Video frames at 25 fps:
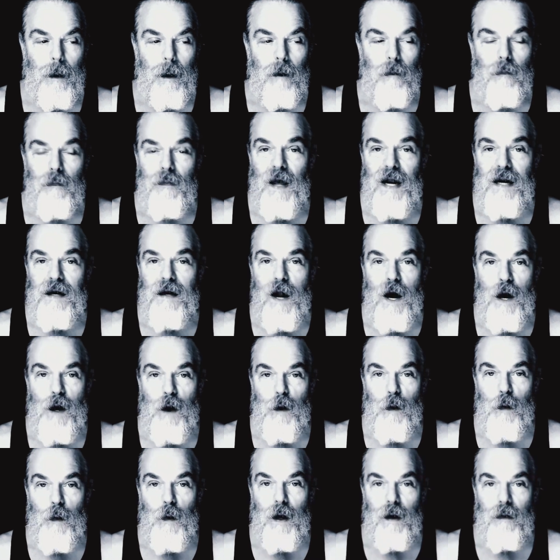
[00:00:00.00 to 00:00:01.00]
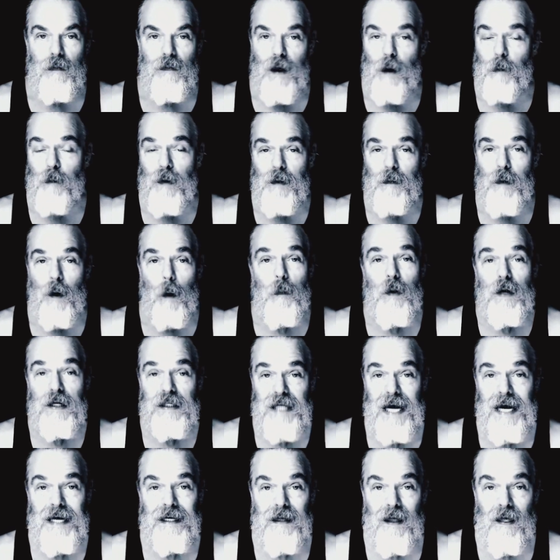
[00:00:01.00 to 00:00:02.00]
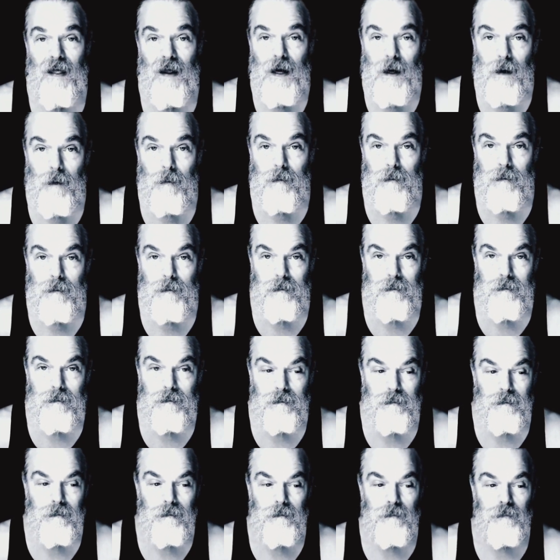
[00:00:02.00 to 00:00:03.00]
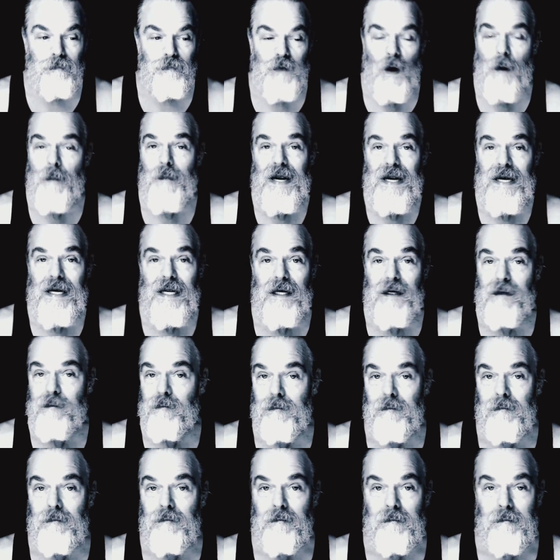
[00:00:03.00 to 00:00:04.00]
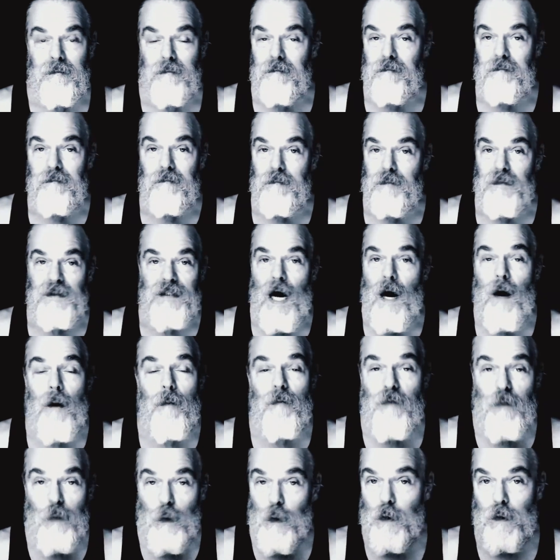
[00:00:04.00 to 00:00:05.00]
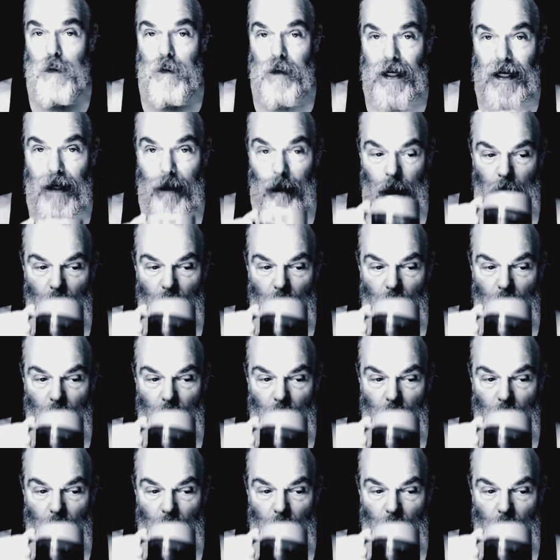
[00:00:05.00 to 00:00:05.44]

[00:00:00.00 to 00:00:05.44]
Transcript: they know that we will protect them from any tomfoolery.